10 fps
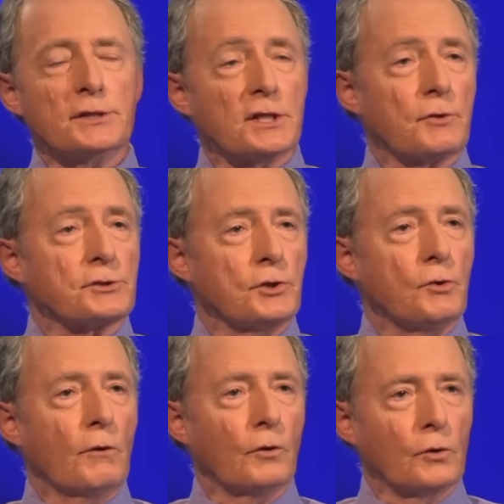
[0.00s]
interested
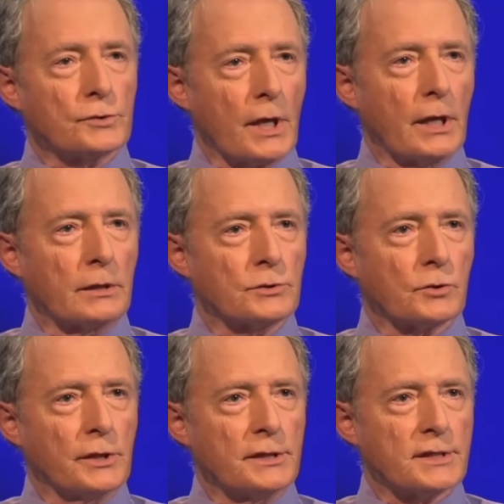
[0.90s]
in UFOs, and
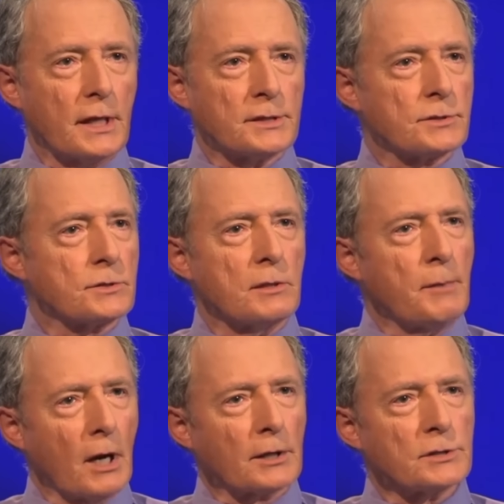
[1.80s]
so he says to the
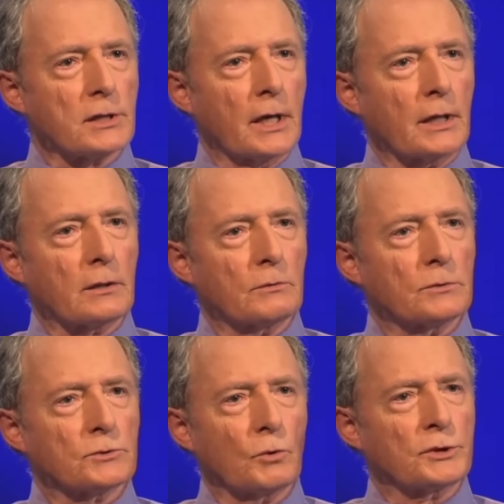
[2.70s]
Americans, like,
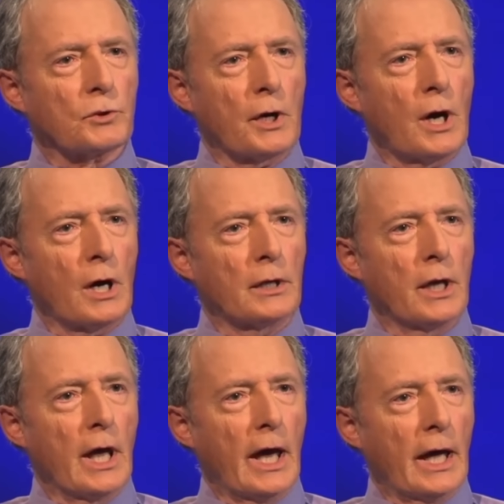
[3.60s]
so what's going on?
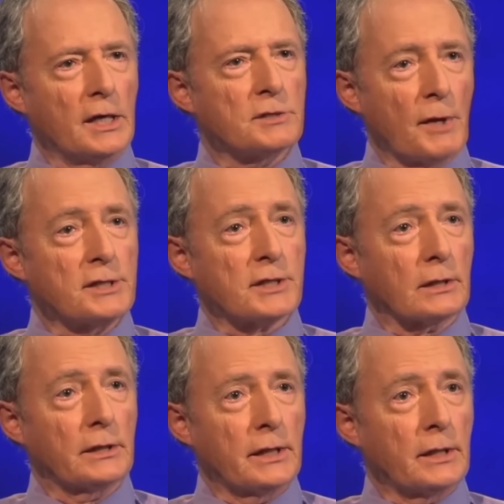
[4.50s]
And he's
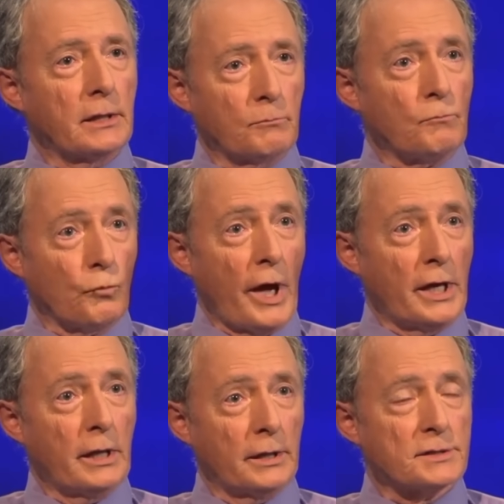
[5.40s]
basically read
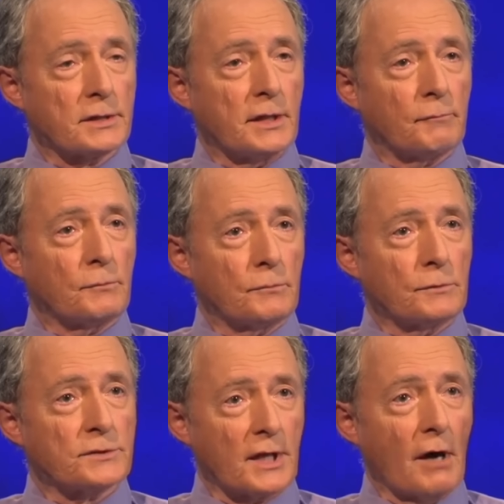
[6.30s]
in. He's
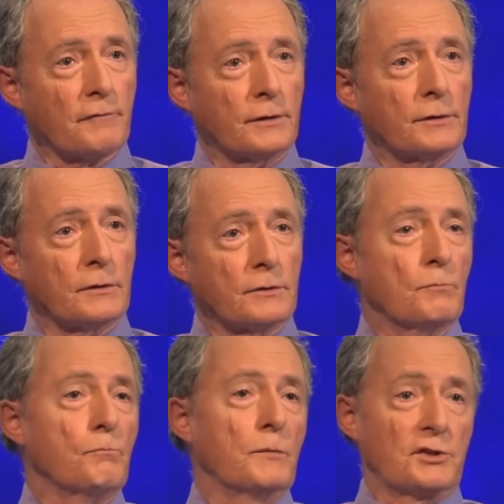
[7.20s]
given stuff, and
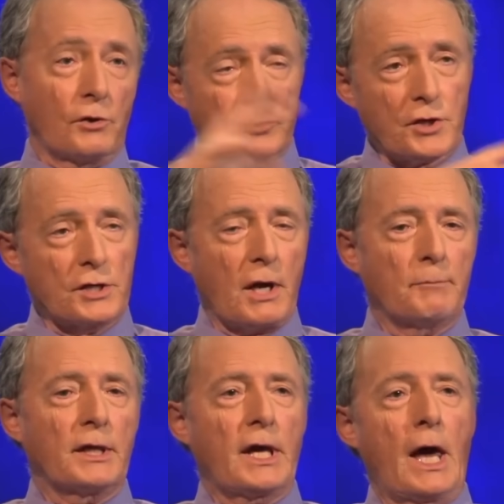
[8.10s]
material starts
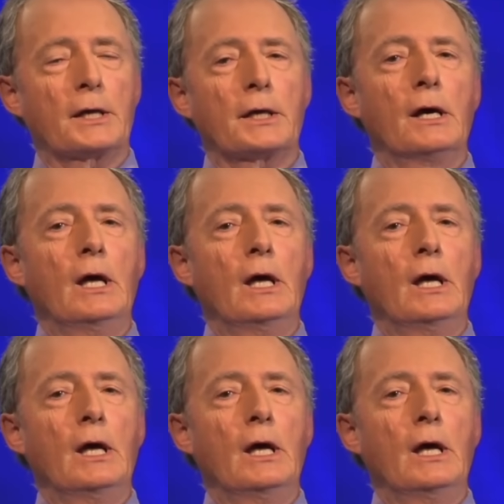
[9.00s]
coming to Canada,